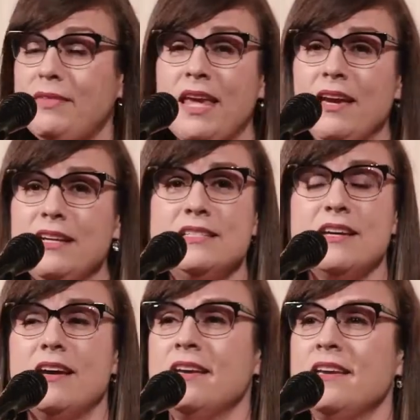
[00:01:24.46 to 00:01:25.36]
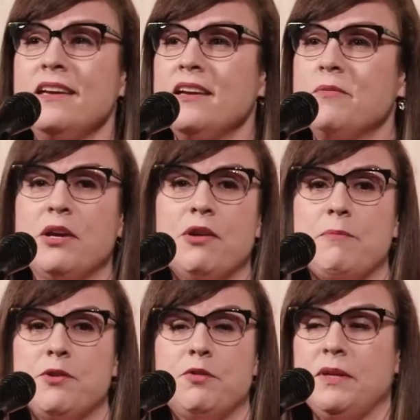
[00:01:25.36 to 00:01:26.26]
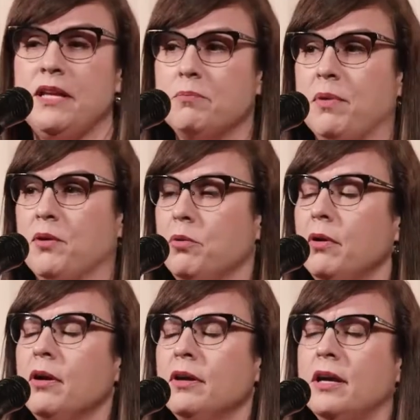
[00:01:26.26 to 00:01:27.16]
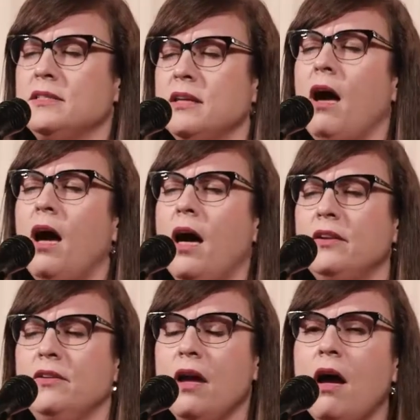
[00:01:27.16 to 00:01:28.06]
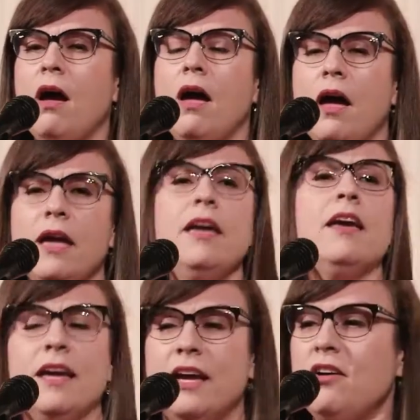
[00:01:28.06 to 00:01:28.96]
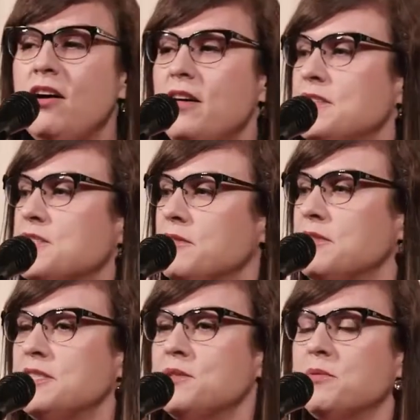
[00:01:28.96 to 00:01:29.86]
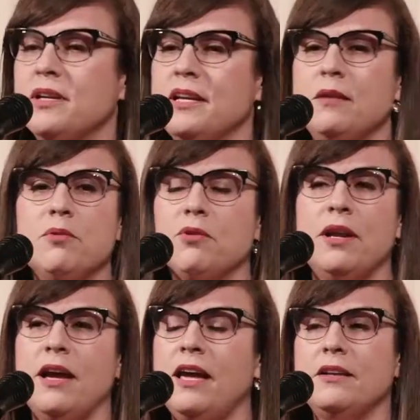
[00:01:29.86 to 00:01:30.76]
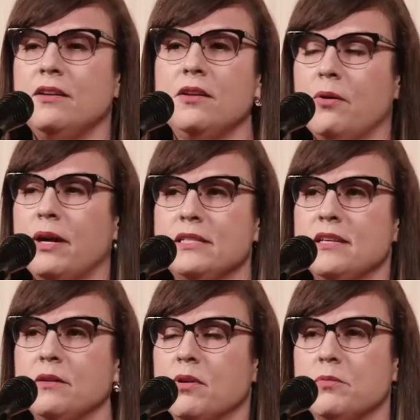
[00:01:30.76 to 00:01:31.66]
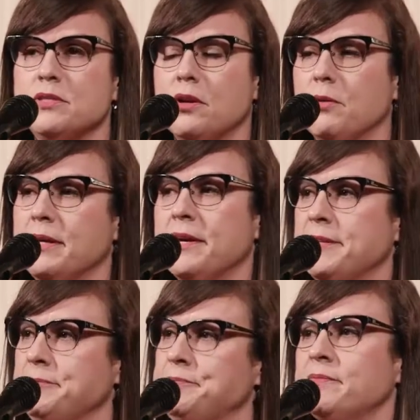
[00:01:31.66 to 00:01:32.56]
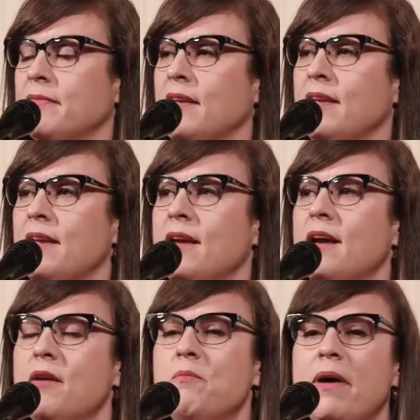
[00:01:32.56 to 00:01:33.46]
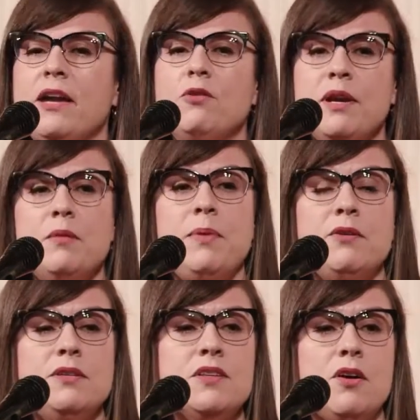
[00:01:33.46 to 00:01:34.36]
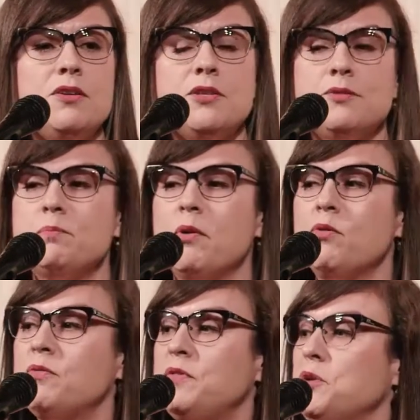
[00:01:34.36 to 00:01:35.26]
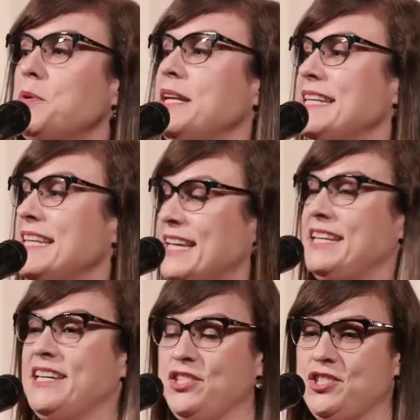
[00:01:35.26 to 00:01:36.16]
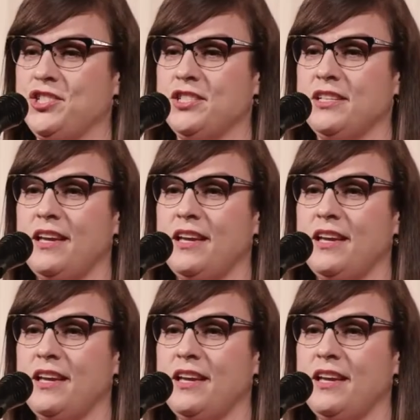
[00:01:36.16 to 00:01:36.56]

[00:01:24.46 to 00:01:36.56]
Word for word: And uh, my grandmother would be like, "Baruch atah Adonai," and all the services were in Hebrew, and I had no idea what was going on. My grandparents also spoke fluent Yiddish,